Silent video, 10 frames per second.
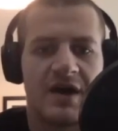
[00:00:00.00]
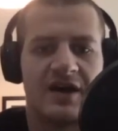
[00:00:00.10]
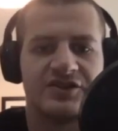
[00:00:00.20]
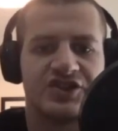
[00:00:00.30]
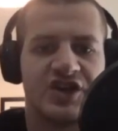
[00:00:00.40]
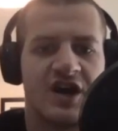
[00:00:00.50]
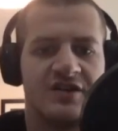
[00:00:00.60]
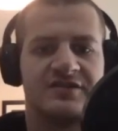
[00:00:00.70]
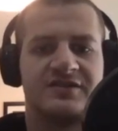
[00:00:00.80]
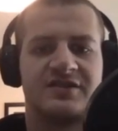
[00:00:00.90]
Miles
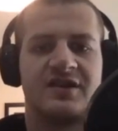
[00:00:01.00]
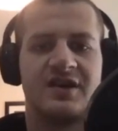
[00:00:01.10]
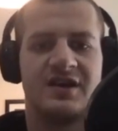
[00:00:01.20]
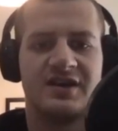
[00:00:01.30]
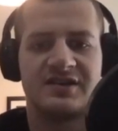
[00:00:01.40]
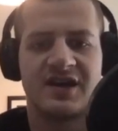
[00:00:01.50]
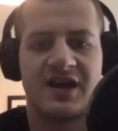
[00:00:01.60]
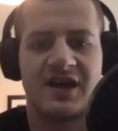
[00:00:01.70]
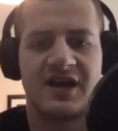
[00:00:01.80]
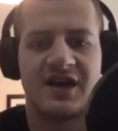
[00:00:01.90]
Johns, he's
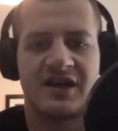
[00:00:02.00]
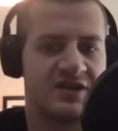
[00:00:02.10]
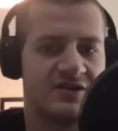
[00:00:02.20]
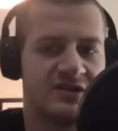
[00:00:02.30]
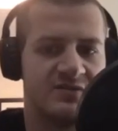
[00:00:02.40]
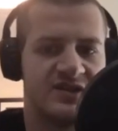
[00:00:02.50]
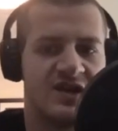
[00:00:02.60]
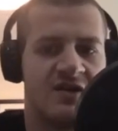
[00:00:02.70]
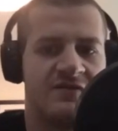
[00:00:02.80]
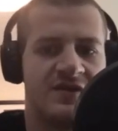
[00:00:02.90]
got some good skills
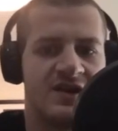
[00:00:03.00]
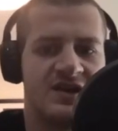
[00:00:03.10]
himself.